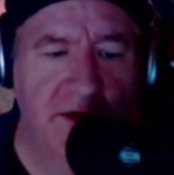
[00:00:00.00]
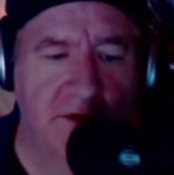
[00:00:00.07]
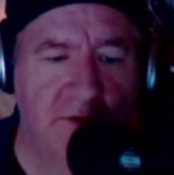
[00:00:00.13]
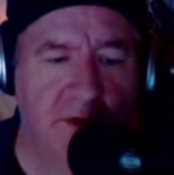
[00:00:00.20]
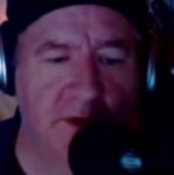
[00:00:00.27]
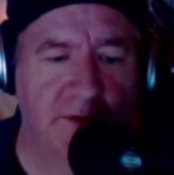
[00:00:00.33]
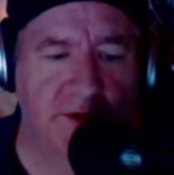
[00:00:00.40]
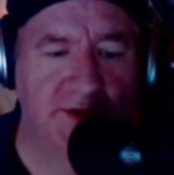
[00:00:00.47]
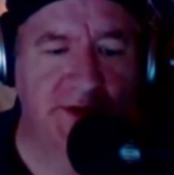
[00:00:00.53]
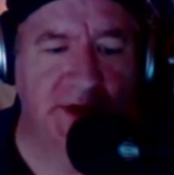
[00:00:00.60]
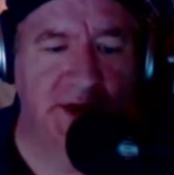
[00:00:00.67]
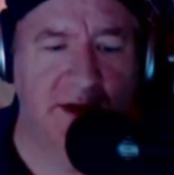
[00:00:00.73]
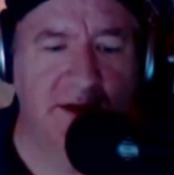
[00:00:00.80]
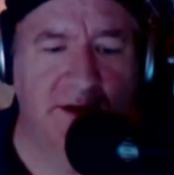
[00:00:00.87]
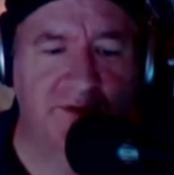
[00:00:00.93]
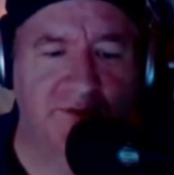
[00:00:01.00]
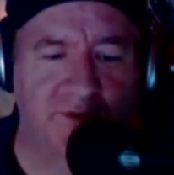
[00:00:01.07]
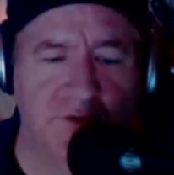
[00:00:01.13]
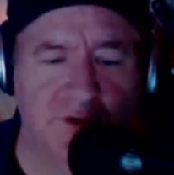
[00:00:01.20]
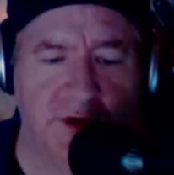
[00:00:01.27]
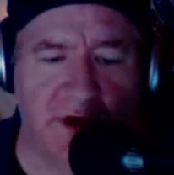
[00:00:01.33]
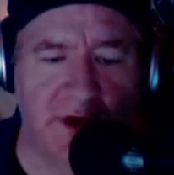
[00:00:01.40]
we were sitting on the
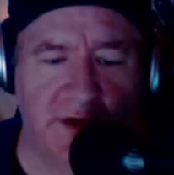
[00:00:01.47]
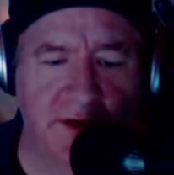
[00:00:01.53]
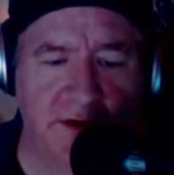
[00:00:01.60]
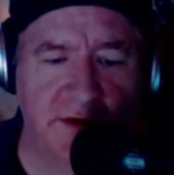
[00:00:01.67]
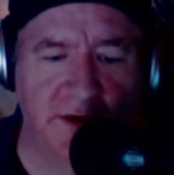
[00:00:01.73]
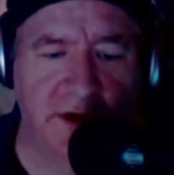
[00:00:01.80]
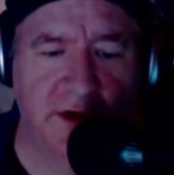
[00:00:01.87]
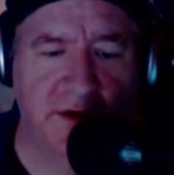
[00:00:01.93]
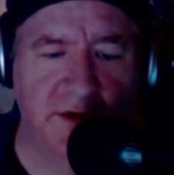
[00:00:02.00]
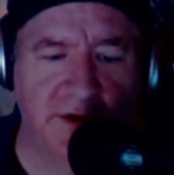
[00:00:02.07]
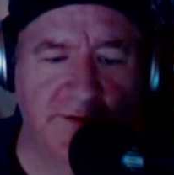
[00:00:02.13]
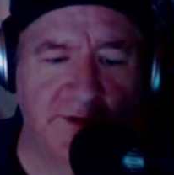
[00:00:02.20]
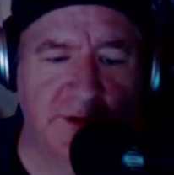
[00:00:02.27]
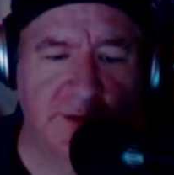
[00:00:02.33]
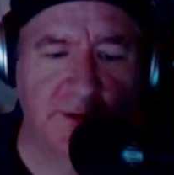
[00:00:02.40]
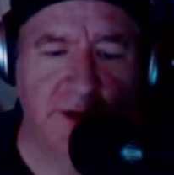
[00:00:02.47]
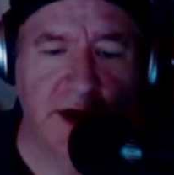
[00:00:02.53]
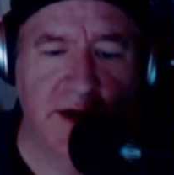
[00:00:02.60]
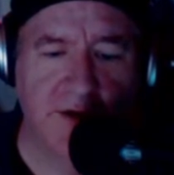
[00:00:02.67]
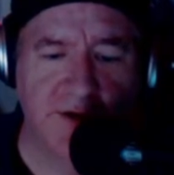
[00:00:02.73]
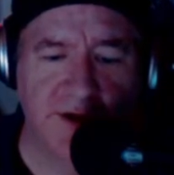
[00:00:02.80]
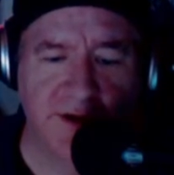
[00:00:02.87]
futon, our living room
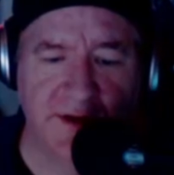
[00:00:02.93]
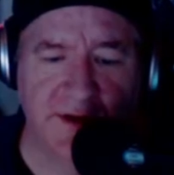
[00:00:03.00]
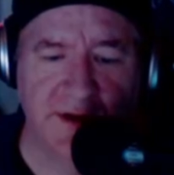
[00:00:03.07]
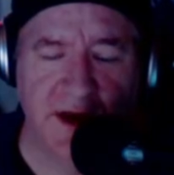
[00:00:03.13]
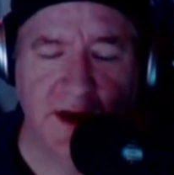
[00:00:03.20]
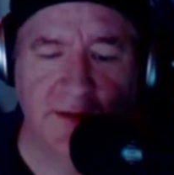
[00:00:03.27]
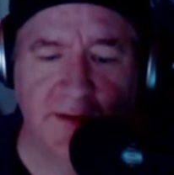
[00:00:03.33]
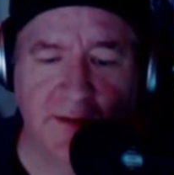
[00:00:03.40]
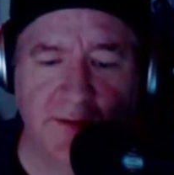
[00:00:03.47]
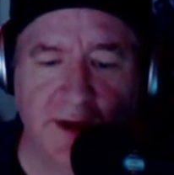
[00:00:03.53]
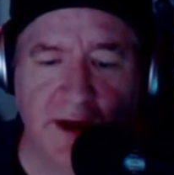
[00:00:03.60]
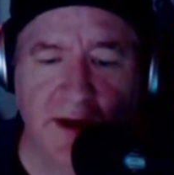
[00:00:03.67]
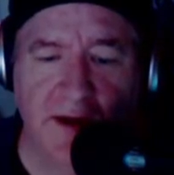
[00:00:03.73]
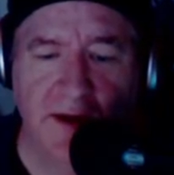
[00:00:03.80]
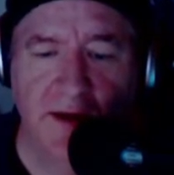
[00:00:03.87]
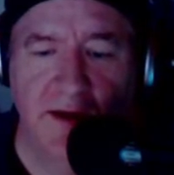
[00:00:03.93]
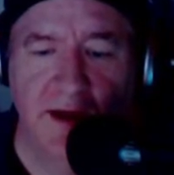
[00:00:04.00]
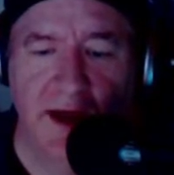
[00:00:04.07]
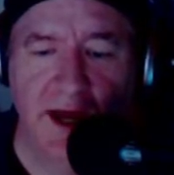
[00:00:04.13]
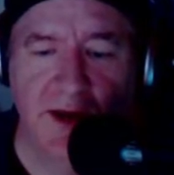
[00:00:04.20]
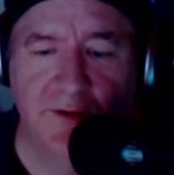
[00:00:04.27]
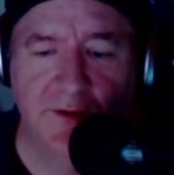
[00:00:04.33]
couch at the time, and my
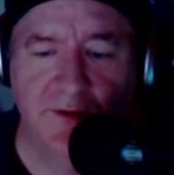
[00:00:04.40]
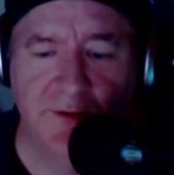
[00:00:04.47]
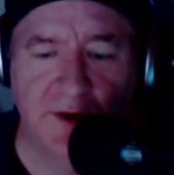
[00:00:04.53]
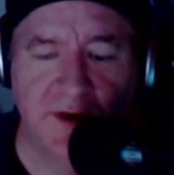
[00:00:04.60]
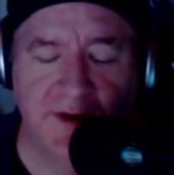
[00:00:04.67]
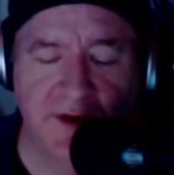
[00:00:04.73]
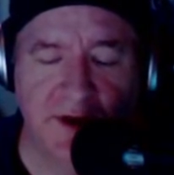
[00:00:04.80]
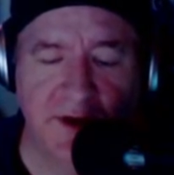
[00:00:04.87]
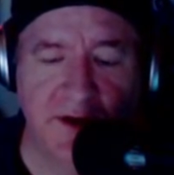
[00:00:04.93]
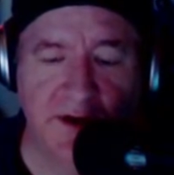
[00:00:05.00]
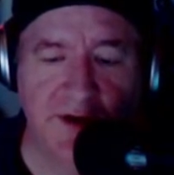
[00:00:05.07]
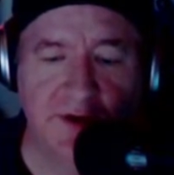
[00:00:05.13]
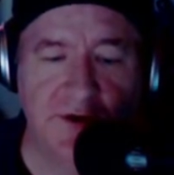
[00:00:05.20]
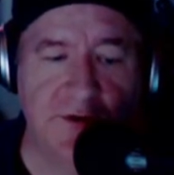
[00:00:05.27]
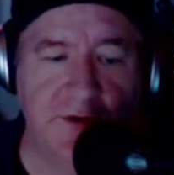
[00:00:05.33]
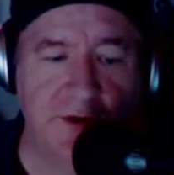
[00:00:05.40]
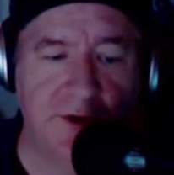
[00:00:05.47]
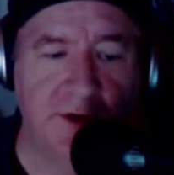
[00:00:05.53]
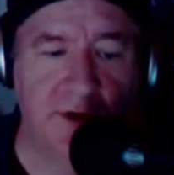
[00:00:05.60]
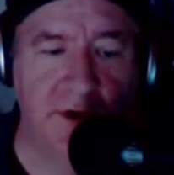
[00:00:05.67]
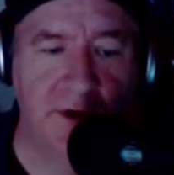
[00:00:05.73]
head was resting on his shoulder.